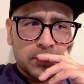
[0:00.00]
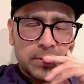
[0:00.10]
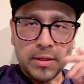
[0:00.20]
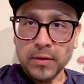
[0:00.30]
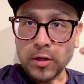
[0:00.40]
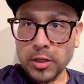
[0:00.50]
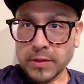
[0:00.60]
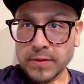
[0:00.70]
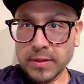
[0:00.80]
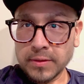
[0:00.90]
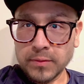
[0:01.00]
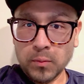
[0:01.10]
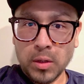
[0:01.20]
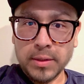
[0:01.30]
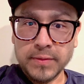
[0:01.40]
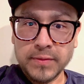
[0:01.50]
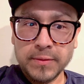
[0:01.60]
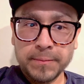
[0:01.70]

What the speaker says: of the other hardest things was,